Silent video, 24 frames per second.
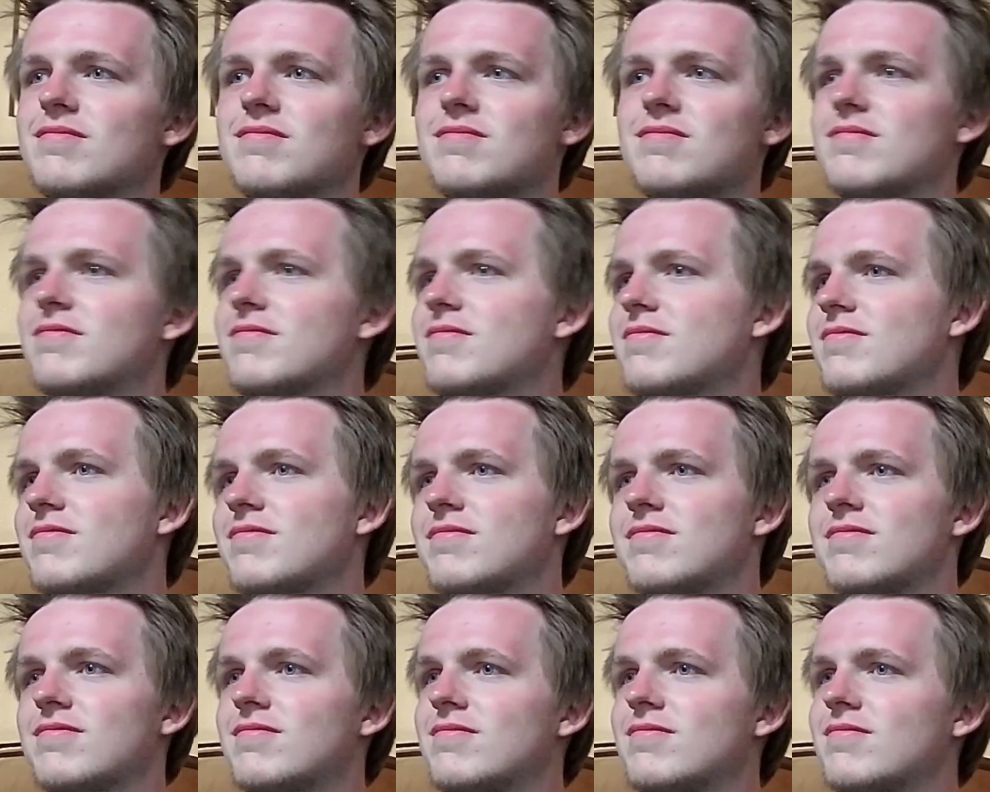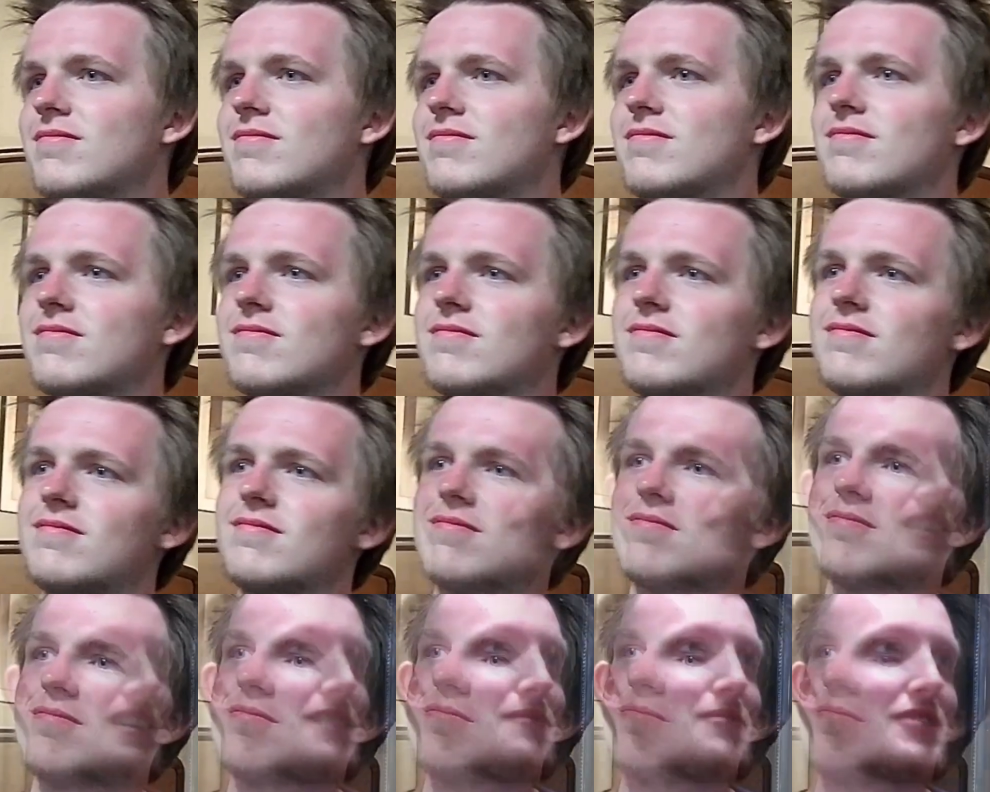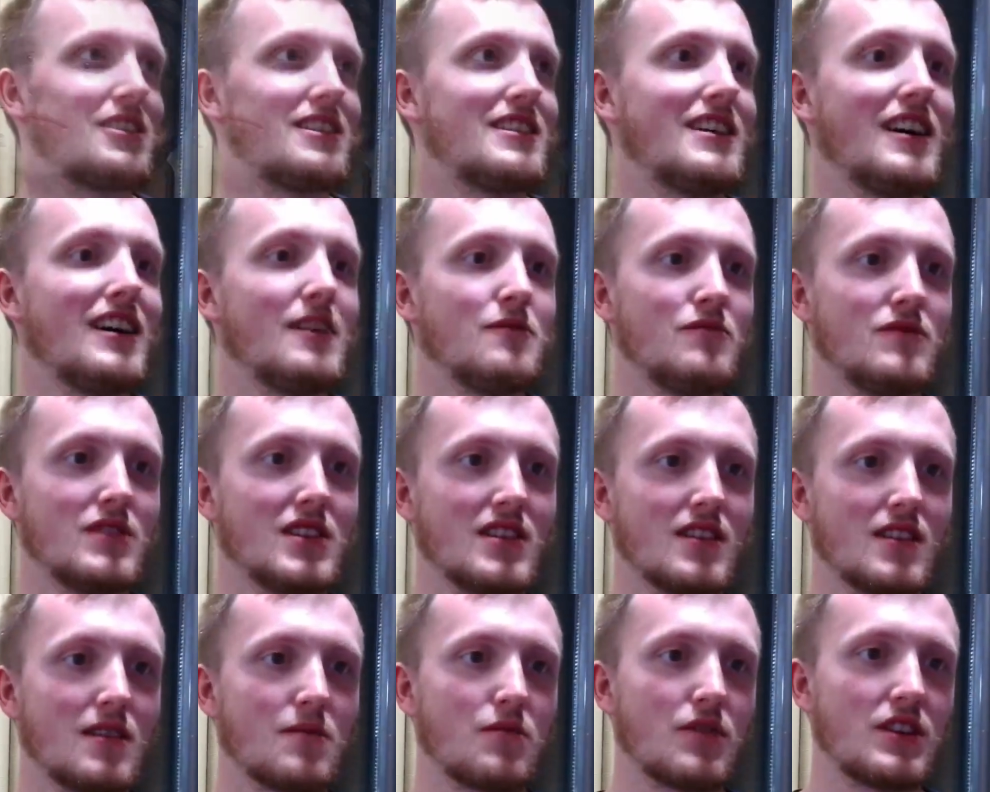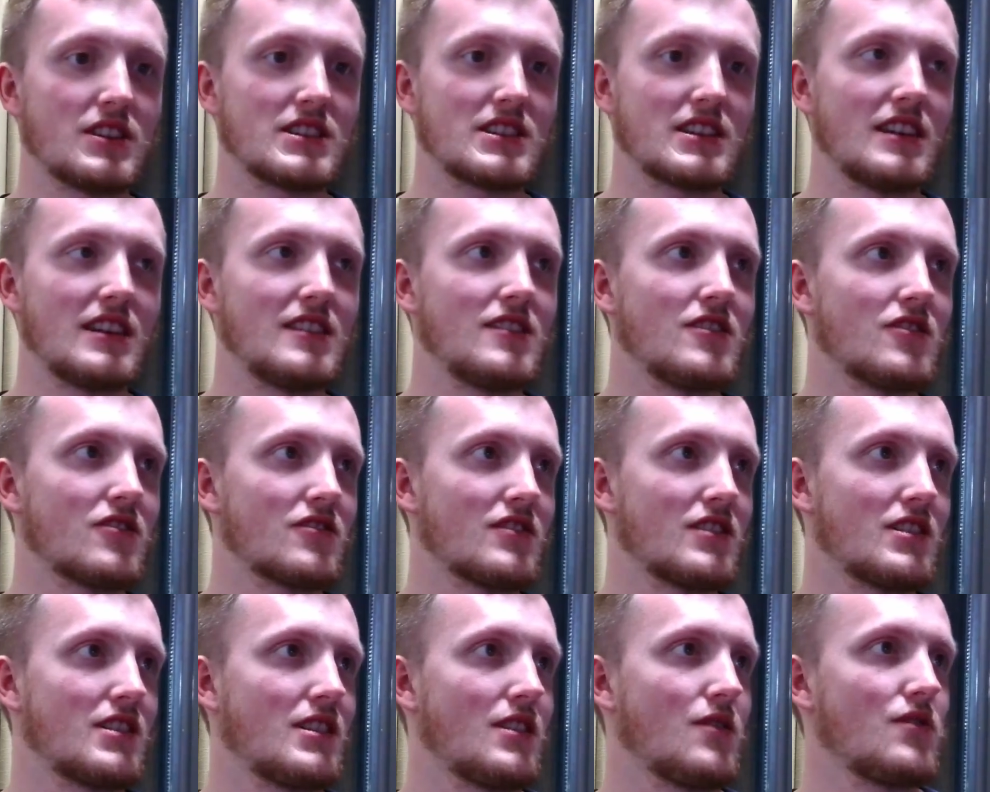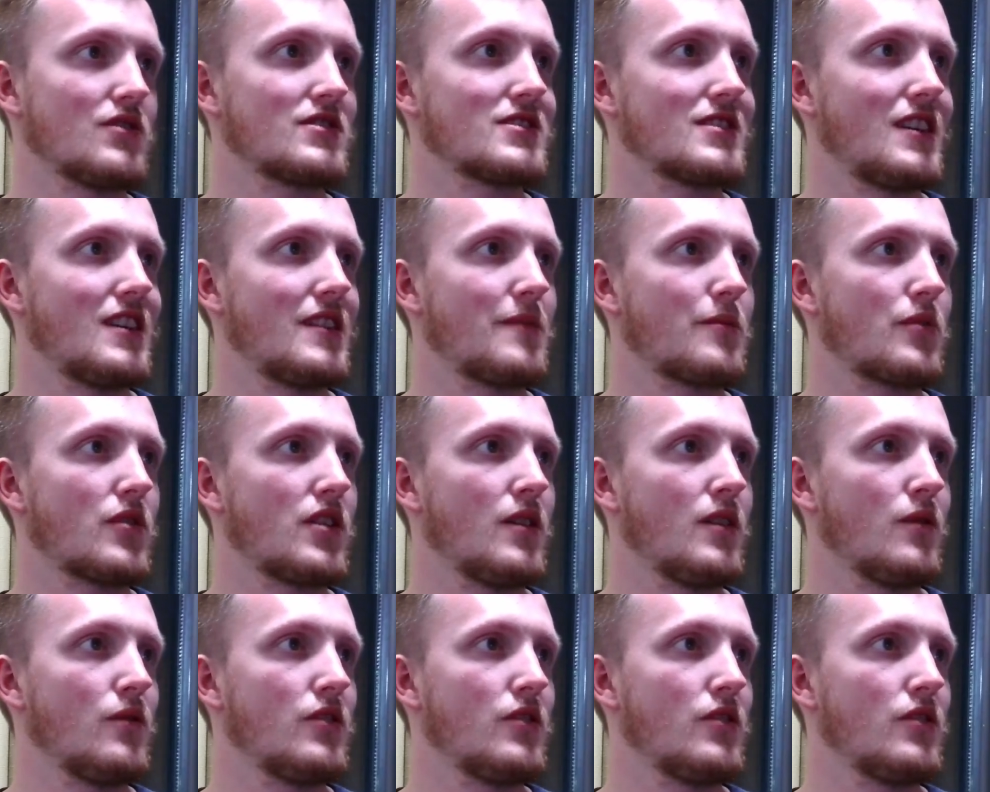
No, probably not. I'm probably skinnier than I was then, probably.